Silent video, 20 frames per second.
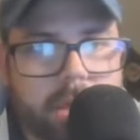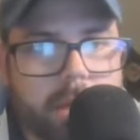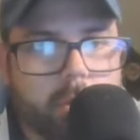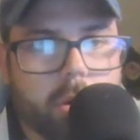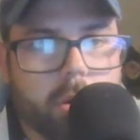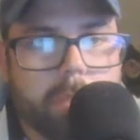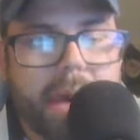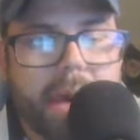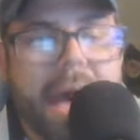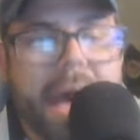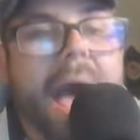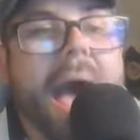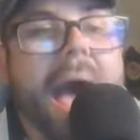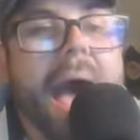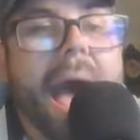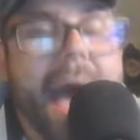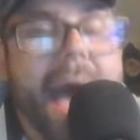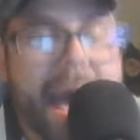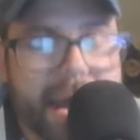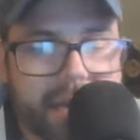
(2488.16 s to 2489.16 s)
that were
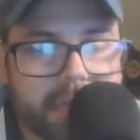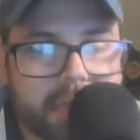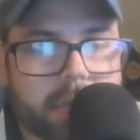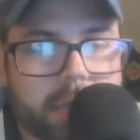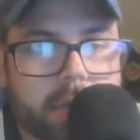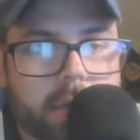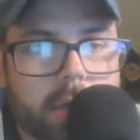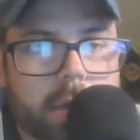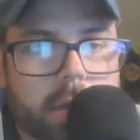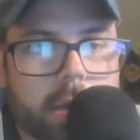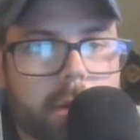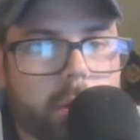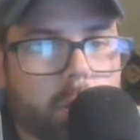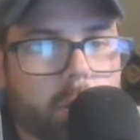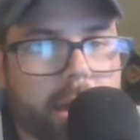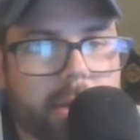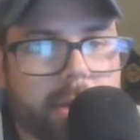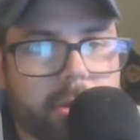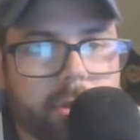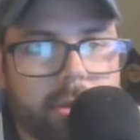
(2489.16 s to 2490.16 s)
packed
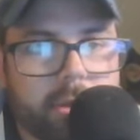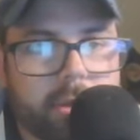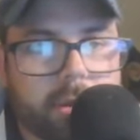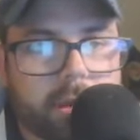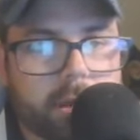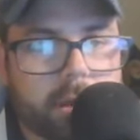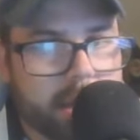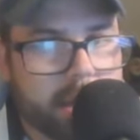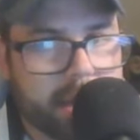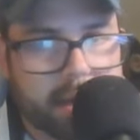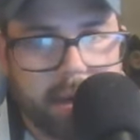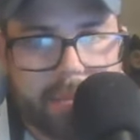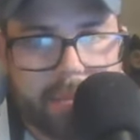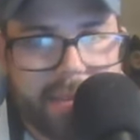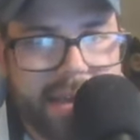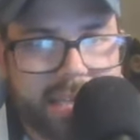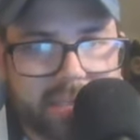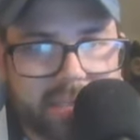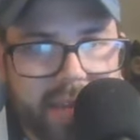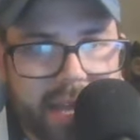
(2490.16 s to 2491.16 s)
with Liga
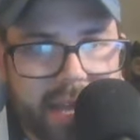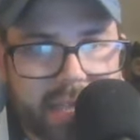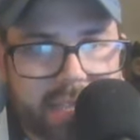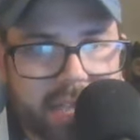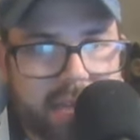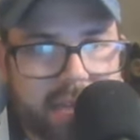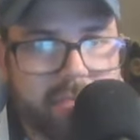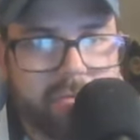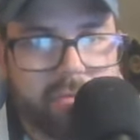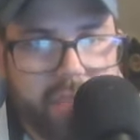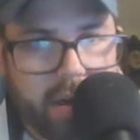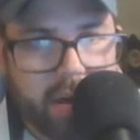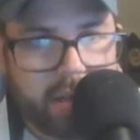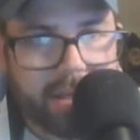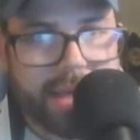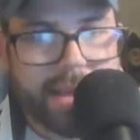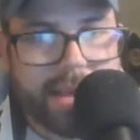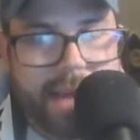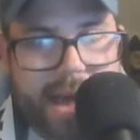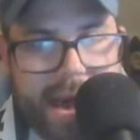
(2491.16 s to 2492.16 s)
MX fans. It
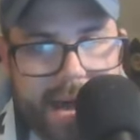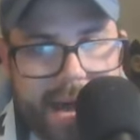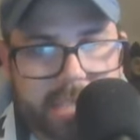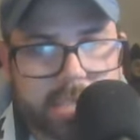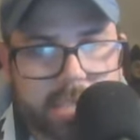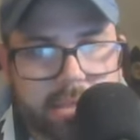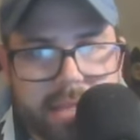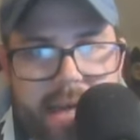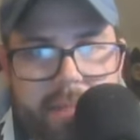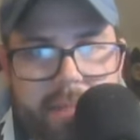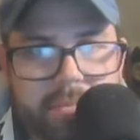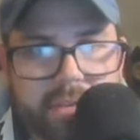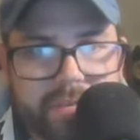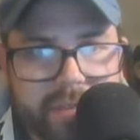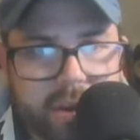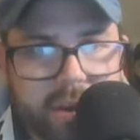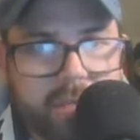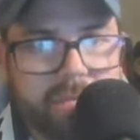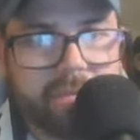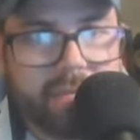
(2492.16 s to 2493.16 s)
felt like a hostile
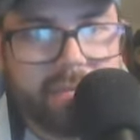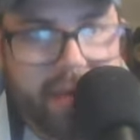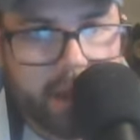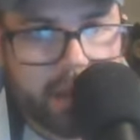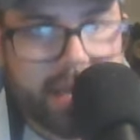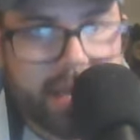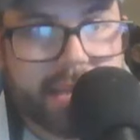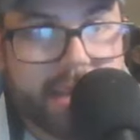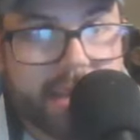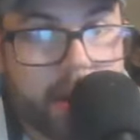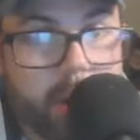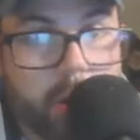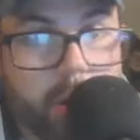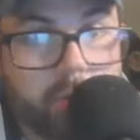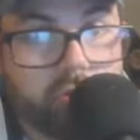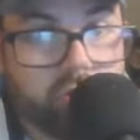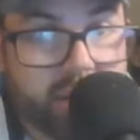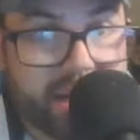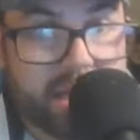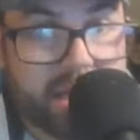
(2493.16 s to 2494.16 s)
atmosphere. It felt like they
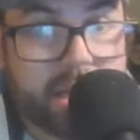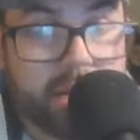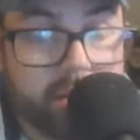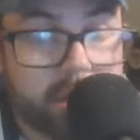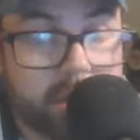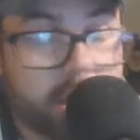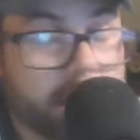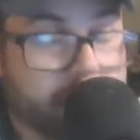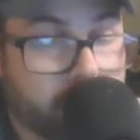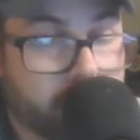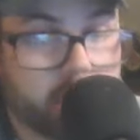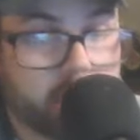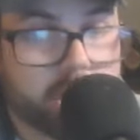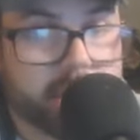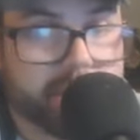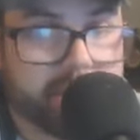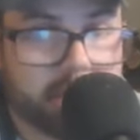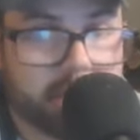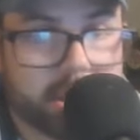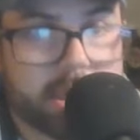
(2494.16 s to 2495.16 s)
were really, really
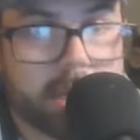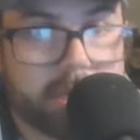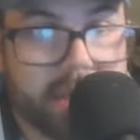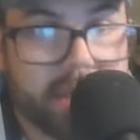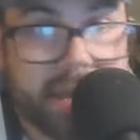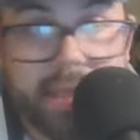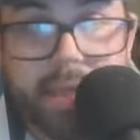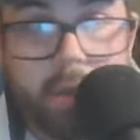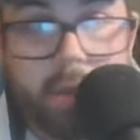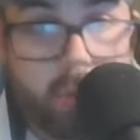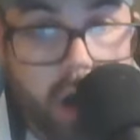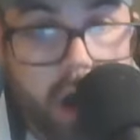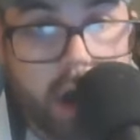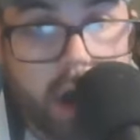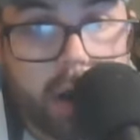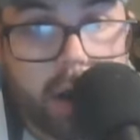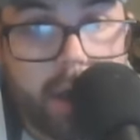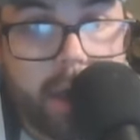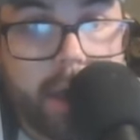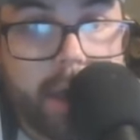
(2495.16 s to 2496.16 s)
pushing for something, and they
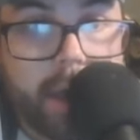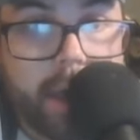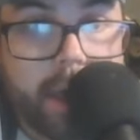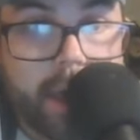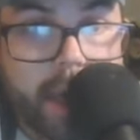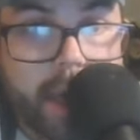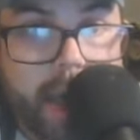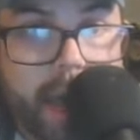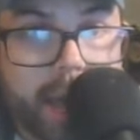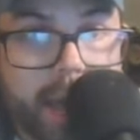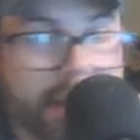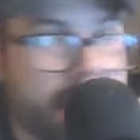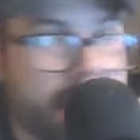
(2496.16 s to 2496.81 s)
were. And